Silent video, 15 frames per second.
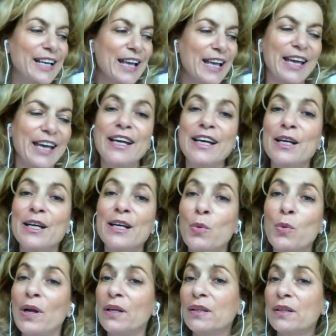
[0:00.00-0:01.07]

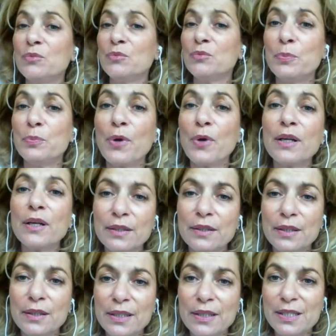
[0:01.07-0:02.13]
Welcome to the
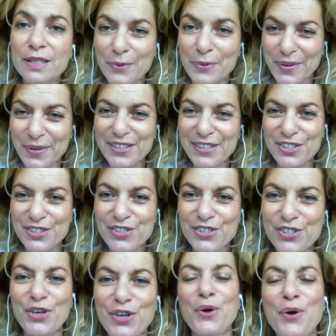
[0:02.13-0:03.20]
Practical Inspiration
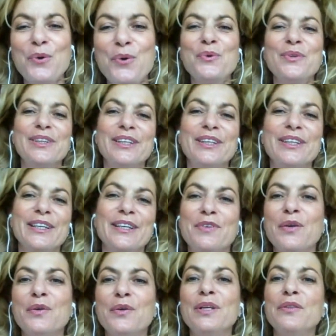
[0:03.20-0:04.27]
Show.
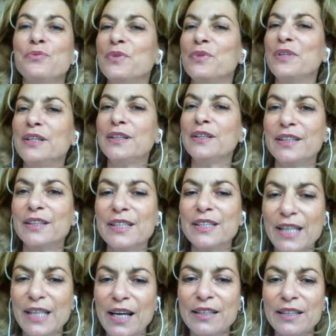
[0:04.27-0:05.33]
I'm very thrilled and
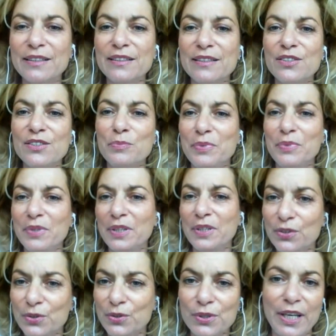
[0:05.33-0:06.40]
excited to be
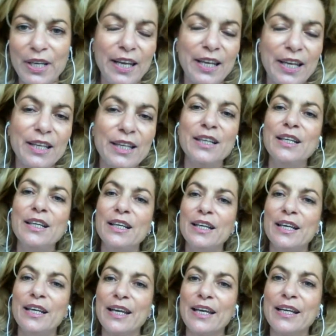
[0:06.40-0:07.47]
here today
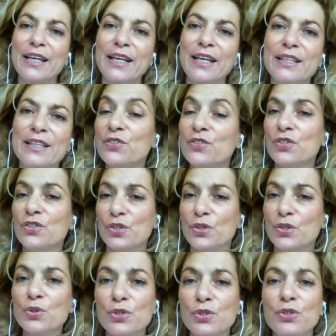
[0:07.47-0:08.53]
and
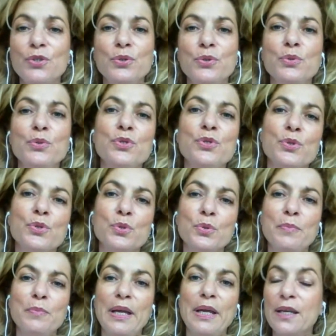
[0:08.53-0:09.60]
introduce you
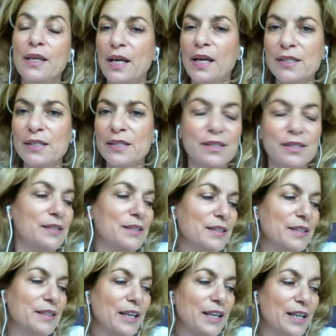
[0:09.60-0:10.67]
to my
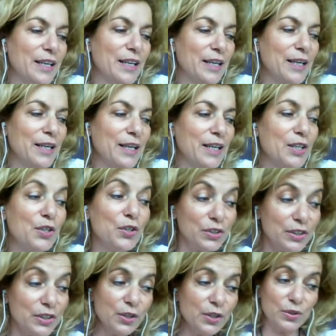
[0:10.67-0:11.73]
guest,
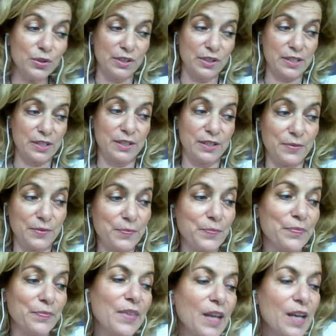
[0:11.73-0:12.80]
Gudni Gudnason.